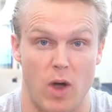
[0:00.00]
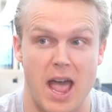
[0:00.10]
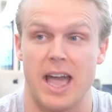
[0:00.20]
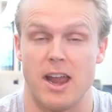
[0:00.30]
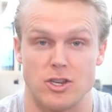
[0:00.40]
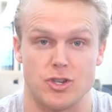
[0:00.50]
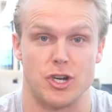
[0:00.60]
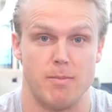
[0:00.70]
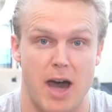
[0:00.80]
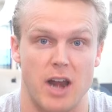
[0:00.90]
I got a
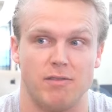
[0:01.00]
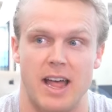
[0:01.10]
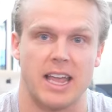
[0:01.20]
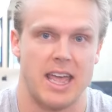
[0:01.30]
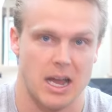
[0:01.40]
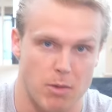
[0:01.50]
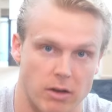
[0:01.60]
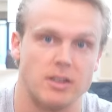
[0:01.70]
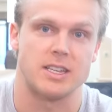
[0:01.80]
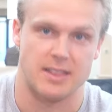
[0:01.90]
certain amount of like, hey, come on,
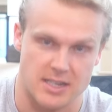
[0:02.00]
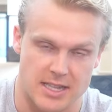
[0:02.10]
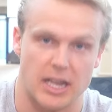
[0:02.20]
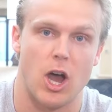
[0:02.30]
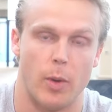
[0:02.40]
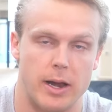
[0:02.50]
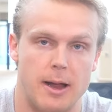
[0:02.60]
let's get this thing going.